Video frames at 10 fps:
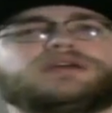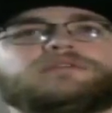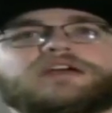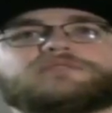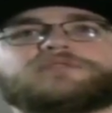
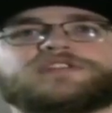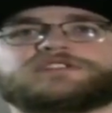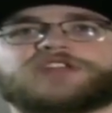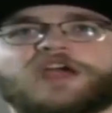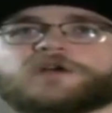Yeah, it
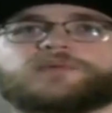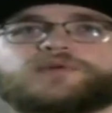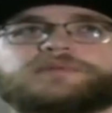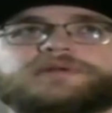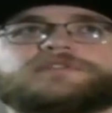wasn't
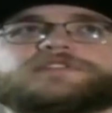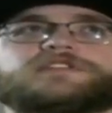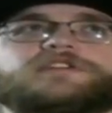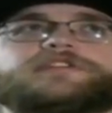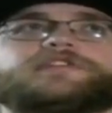terrible, but it wasn't
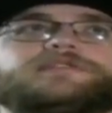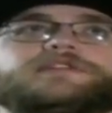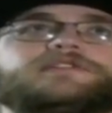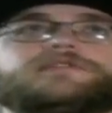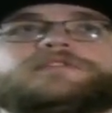also, you
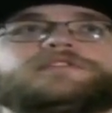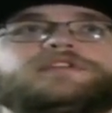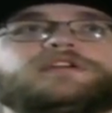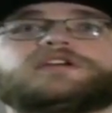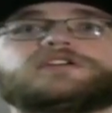know,
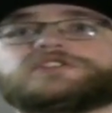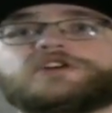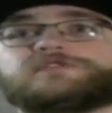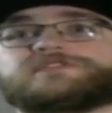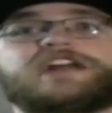
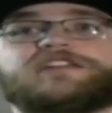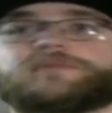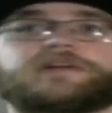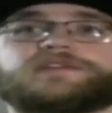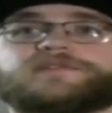ghost that is
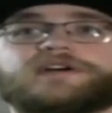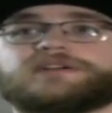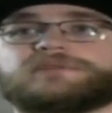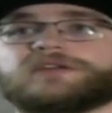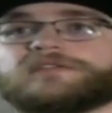what any
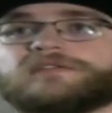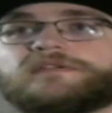fucking means.